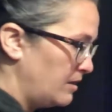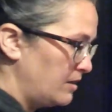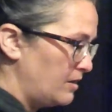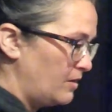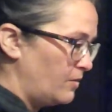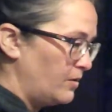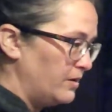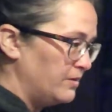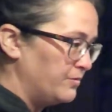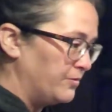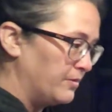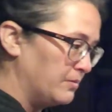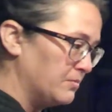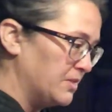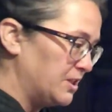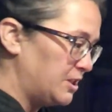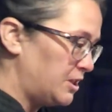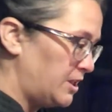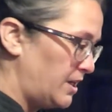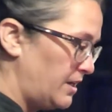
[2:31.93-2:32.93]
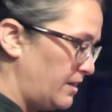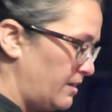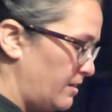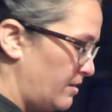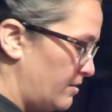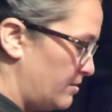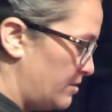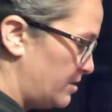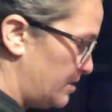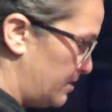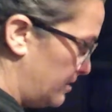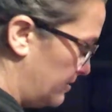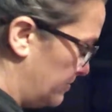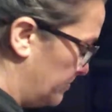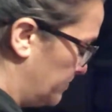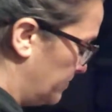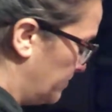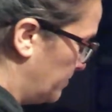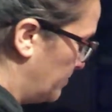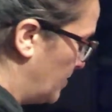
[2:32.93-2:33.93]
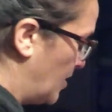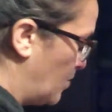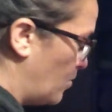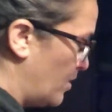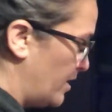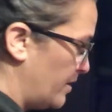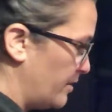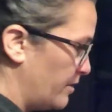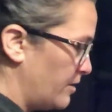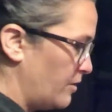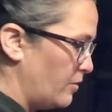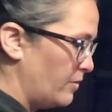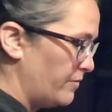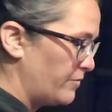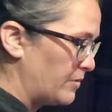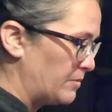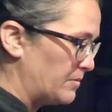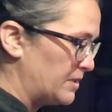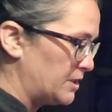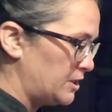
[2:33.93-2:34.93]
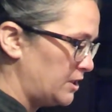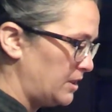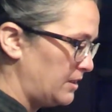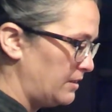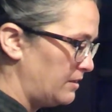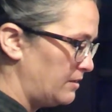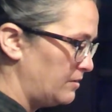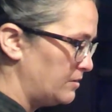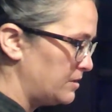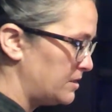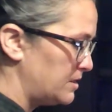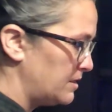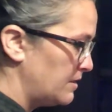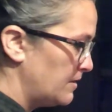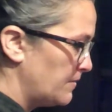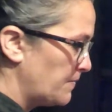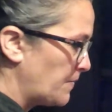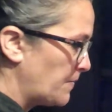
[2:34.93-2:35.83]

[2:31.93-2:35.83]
going for my shells. My water going for my shells.